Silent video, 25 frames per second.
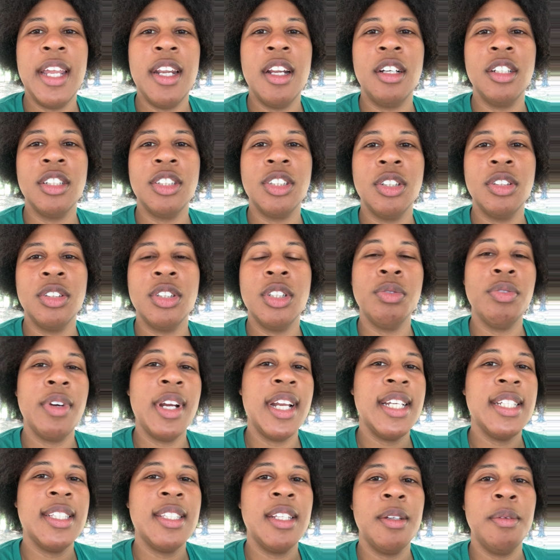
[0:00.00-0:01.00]
also to
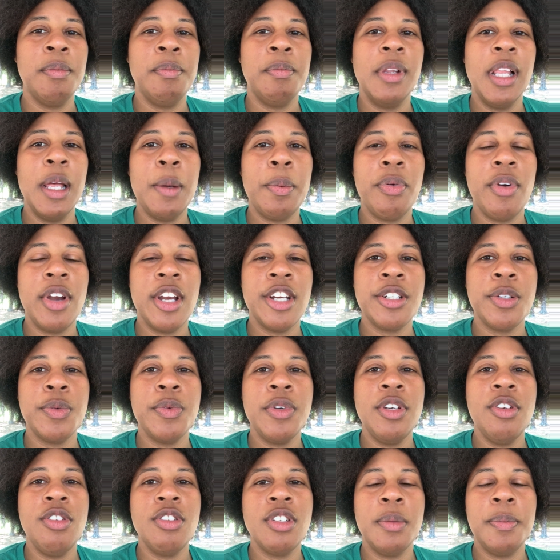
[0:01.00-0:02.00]
raise the blood pressure,
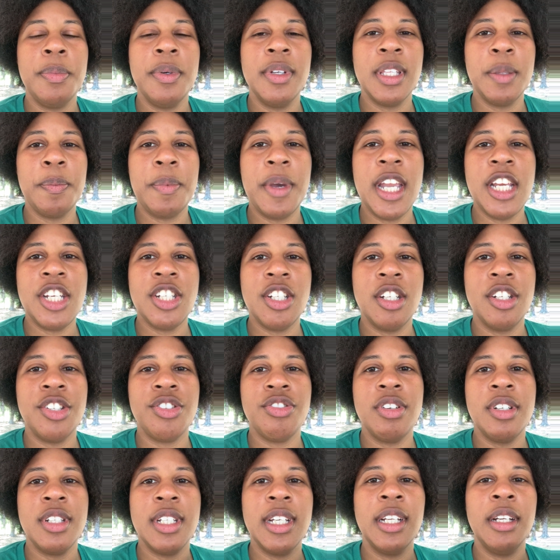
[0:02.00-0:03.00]
we usually put the patient in
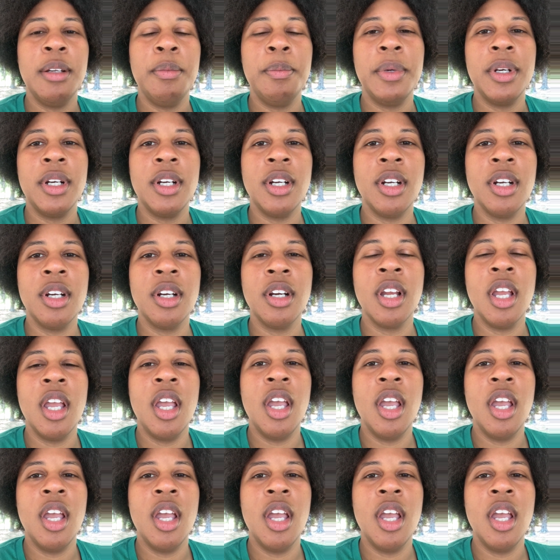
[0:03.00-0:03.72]
Trendelenburg.